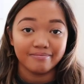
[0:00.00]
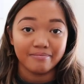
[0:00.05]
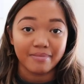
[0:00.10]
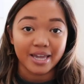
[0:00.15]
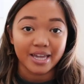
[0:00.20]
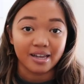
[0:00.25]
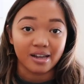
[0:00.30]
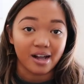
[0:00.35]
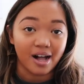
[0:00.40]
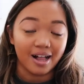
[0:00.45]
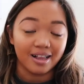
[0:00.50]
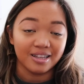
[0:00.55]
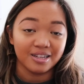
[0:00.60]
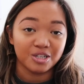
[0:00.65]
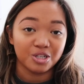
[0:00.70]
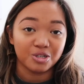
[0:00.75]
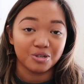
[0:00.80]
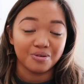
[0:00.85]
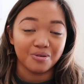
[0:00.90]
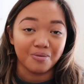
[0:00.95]
make
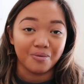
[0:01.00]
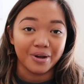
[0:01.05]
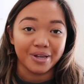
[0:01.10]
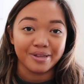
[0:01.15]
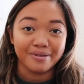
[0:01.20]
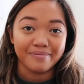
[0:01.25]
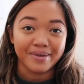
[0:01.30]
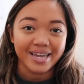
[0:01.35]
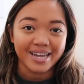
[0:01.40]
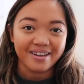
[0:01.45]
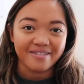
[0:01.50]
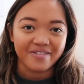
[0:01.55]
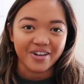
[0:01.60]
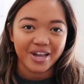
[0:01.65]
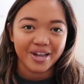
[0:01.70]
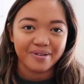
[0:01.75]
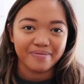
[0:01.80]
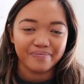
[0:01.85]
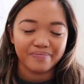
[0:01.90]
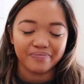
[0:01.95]
college what you make of
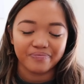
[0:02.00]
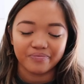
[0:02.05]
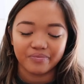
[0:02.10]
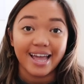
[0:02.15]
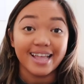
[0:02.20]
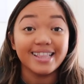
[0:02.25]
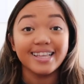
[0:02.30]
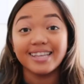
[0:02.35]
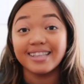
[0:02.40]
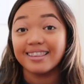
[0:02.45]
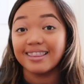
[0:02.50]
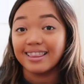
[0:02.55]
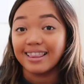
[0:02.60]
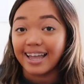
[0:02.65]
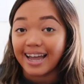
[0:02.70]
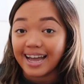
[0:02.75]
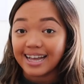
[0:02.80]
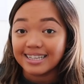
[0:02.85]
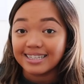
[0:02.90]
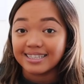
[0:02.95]
it. And then the
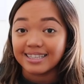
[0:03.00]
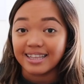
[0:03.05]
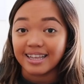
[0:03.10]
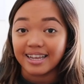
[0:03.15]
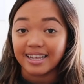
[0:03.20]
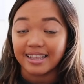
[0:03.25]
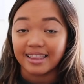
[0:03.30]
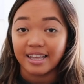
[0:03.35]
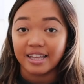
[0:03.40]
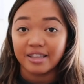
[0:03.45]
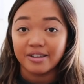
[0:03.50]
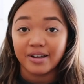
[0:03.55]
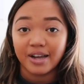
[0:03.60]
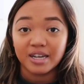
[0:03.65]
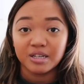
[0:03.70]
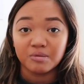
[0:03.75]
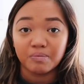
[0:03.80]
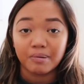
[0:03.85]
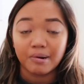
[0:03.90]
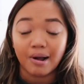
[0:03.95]
last thing that you
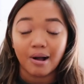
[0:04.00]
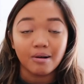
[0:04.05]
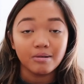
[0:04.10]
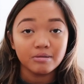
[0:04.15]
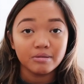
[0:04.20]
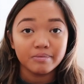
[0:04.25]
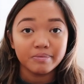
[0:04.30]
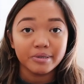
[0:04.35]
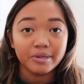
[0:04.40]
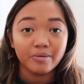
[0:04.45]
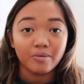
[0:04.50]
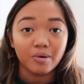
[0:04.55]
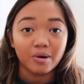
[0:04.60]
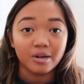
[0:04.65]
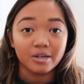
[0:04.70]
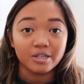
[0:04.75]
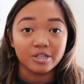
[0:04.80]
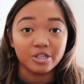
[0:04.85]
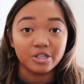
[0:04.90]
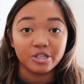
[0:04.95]
guys probably
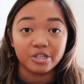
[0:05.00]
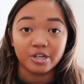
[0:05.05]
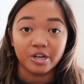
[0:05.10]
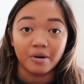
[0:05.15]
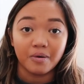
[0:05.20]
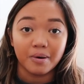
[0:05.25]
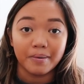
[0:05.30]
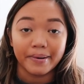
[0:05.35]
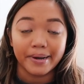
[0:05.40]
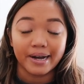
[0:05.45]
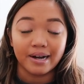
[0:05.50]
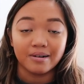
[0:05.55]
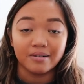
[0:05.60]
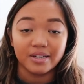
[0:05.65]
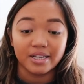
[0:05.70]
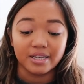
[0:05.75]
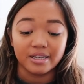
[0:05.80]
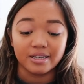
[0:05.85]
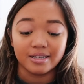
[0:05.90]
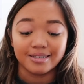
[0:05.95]
want to know
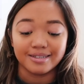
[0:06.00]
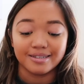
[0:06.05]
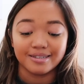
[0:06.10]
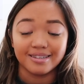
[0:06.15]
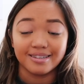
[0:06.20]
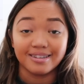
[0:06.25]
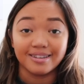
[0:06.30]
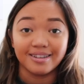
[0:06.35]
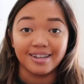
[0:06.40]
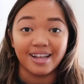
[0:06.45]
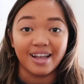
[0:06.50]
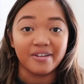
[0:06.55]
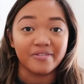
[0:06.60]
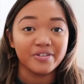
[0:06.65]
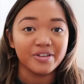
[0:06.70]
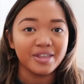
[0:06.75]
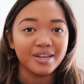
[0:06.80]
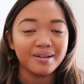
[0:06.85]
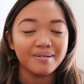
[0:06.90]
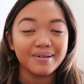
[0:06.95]
about is
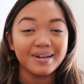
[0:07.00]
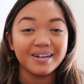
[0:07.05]
everything